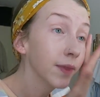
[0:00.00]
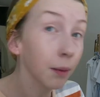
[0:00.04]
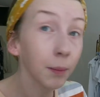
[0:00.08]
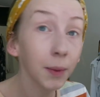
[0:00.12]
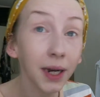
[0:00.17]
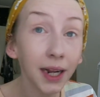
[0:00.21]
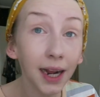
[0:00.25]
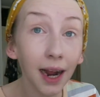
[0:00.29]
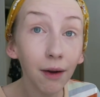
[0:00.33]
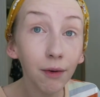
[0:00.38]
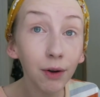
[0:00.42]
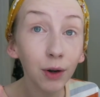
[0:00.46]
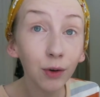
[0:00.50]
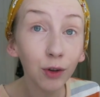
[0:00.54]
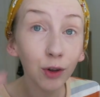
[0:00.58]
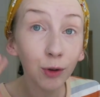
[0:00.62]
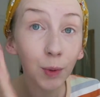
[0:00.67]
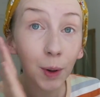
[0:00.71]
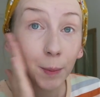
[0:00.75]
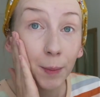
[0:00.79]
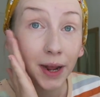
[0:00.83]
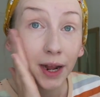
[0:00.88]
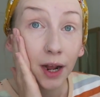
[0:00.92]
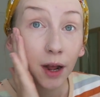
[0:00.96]
I'm going to carry on
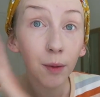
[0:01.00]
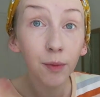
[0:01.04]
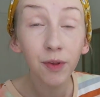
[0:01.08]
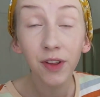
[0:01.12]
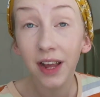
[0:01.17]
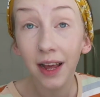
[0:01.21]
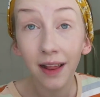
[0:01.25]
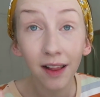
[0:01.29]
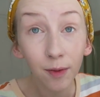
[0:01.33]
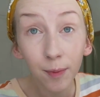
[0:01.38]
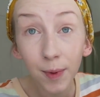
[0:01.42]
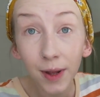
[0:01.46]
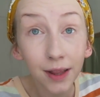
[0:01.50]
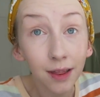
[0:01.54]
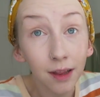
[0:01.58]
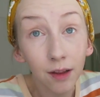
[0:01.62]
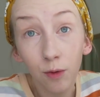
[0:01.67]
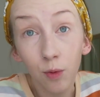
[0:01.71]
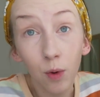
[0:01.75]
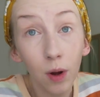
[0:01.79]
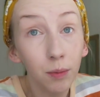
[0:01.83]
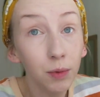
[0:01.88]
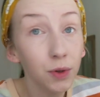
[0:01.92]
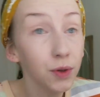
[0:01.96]
doing my makeup. So yeah, that's,
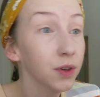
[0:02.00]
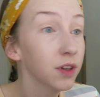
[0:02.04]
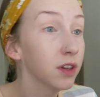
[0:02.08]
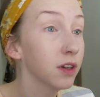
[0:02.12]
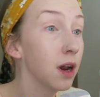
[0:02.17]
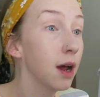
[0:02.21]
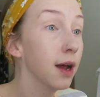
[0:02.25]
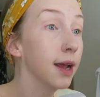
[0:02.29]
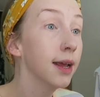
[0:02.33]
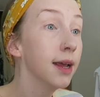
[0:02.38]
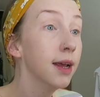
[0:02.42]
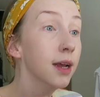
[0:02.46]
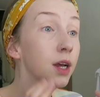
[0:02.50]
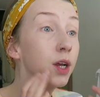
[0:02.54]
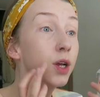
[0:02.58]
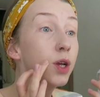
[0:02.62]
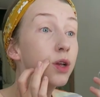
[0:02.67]
that's what I'm doing tonight.